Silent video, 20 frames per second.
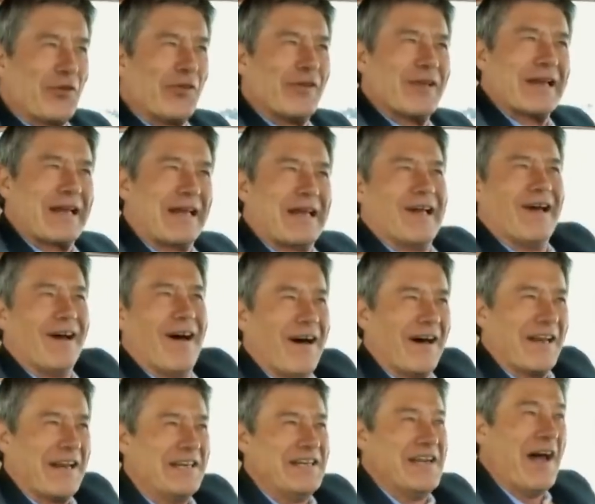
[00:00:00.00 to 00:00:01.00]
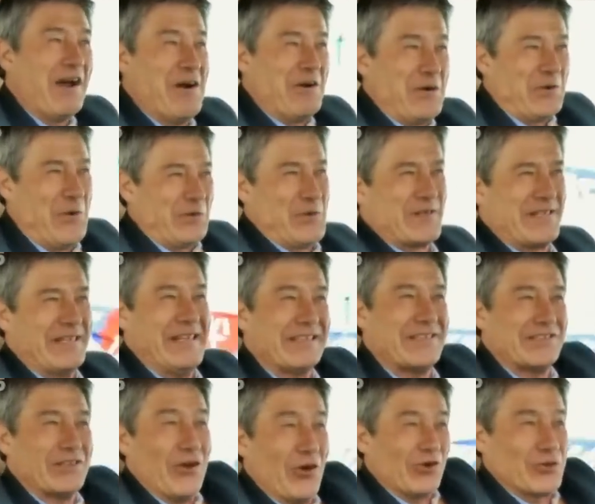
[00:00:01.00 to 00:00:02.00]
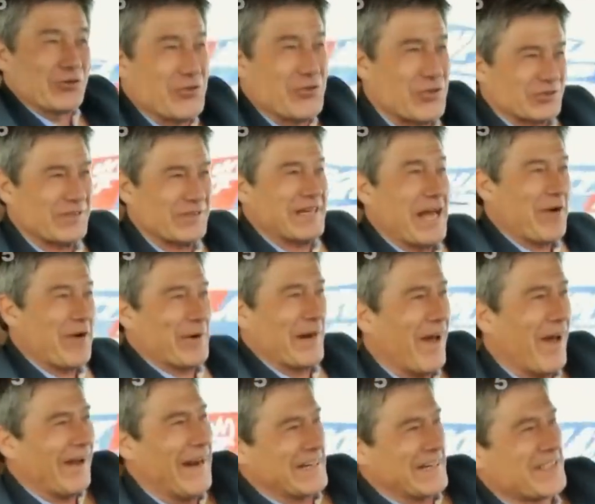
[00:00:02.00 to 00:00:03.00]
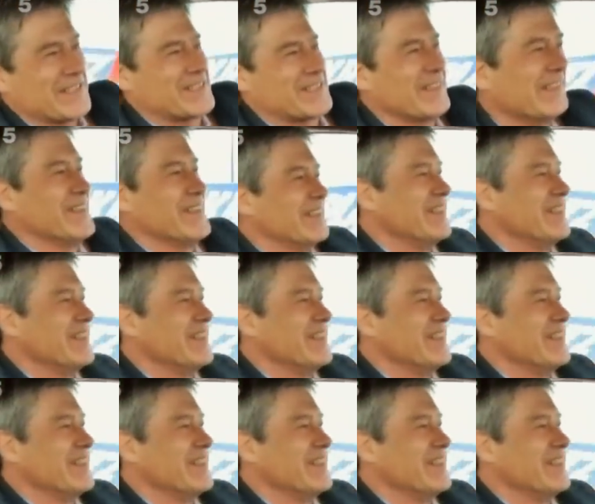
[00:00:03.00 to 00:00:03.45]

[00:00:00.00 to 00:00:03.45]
the car knows it's on snow and ice.